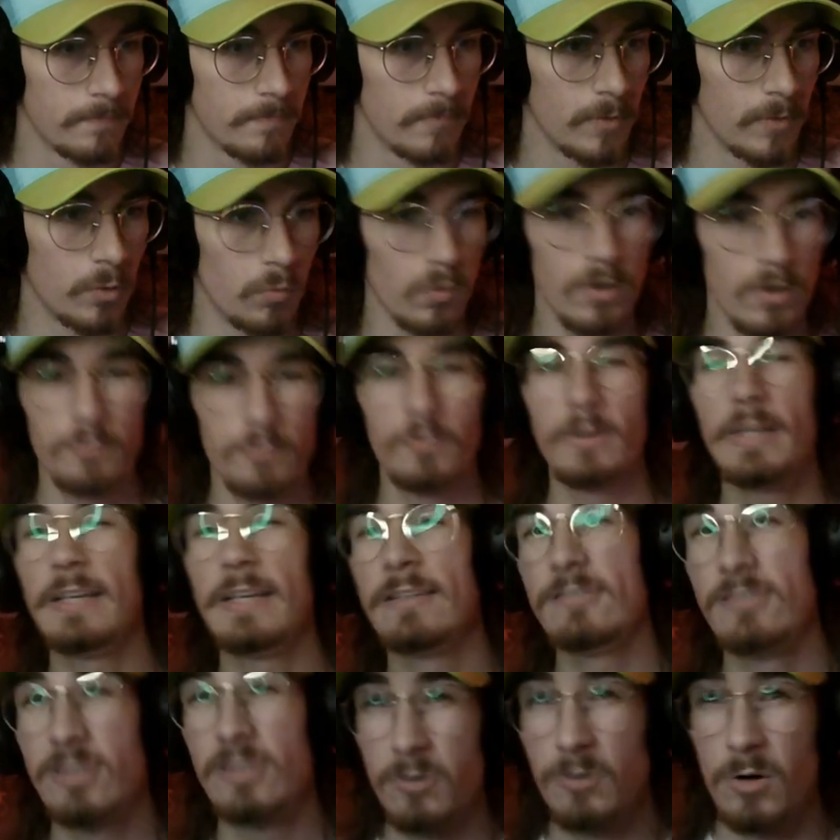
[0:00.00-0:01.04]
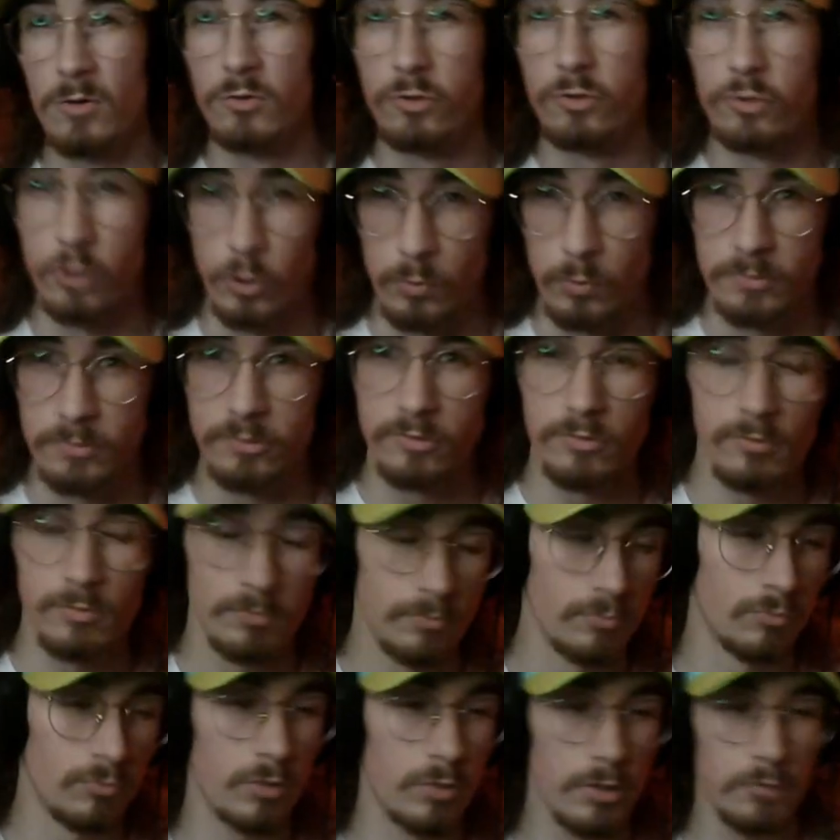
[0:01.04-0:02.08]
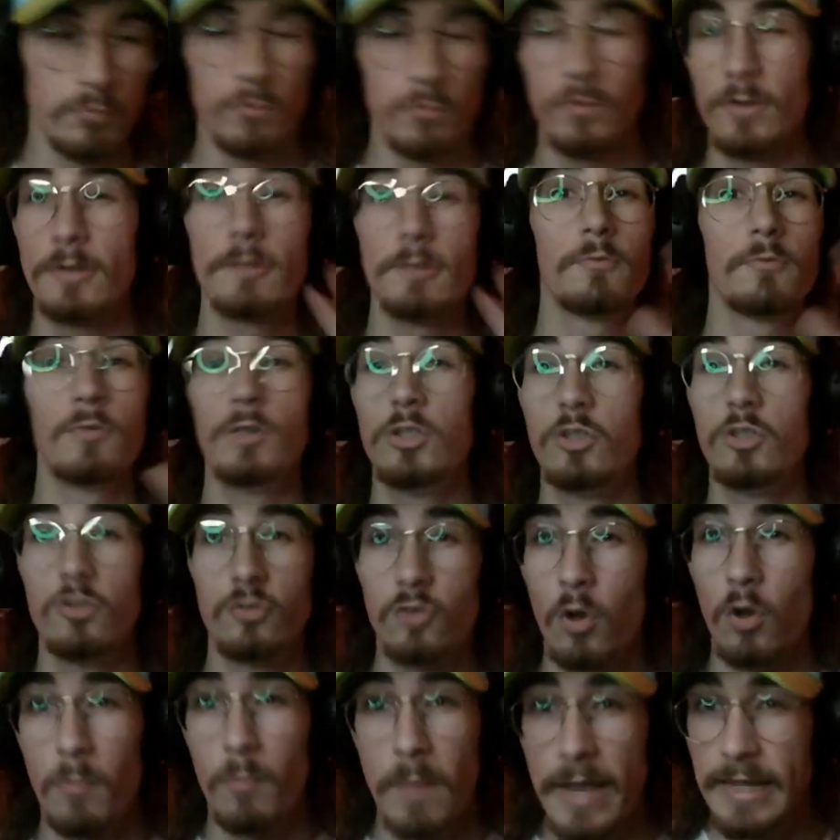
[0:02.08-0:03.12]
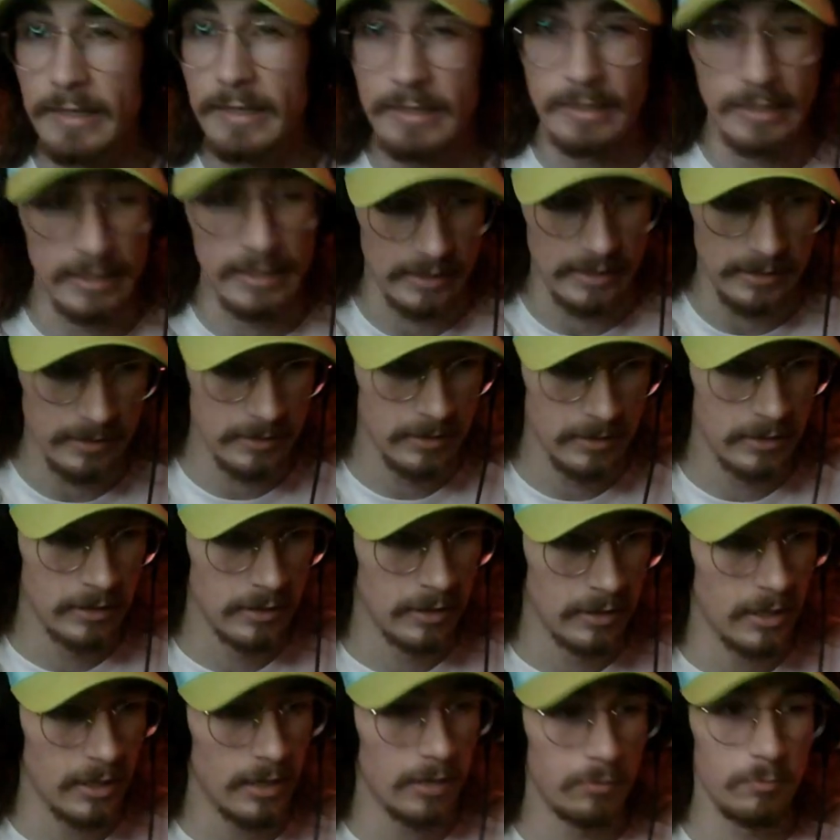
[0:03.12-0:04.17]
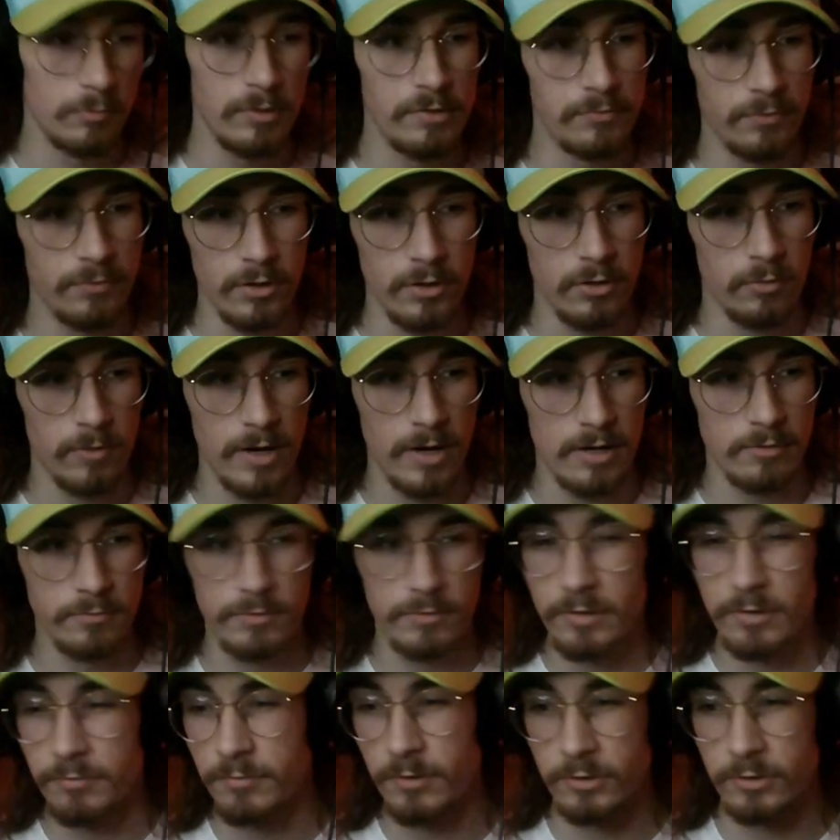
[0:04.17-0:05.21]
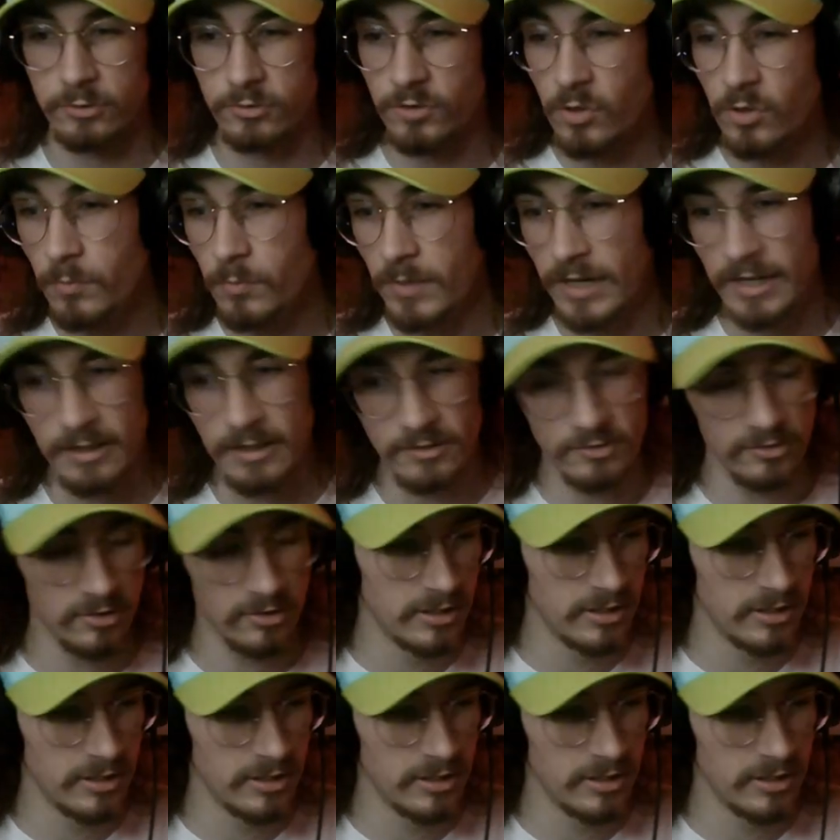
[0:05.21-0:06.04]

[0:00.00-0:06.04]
What if we get zero soups? What if, what if we just don't make any? Huh? We fuck around for the first two minutes.